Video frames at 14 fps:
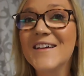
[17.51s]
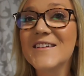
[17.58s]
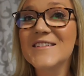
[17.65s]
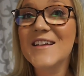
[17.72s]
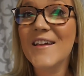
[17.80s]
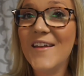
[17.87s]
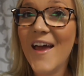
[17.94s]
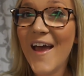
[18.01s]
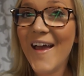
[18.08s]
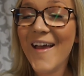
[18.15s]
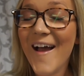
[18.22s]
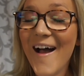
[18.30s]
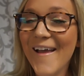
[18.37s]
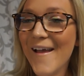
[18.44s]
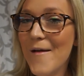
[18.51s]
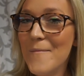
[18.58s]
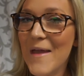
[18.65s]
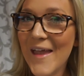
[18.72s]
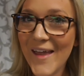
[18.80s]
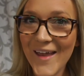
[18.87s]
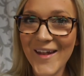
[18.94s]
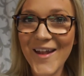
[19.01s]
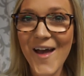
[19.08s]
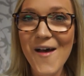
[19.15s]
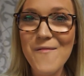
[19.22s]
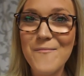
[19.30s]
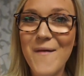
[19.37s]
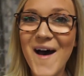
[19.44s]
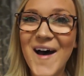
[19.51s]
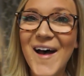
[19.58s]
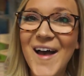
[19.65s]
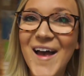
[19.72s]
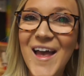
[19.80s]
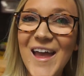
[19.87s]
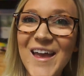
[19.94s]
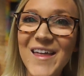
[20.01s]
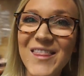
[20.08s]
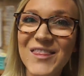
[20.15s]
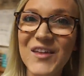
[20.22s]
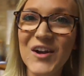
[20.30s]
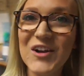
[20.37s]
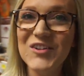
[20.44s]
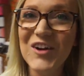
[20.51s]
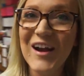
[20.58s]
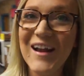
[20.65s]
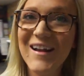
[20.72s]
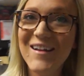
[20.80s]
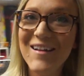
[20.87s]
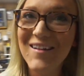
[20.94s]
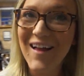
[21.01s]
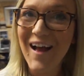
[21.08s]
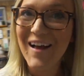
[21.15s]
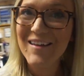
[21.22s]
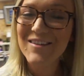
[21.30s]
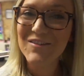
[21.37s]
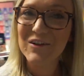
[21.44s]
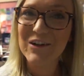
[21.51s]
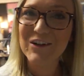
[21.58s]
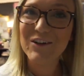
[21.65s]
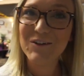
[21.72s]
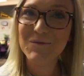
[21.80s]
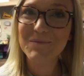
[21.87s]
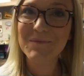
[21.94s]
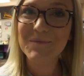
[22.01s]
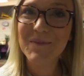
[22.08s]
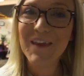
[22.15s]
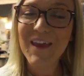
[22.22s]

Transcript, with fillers: Today I am in my third grade classroom.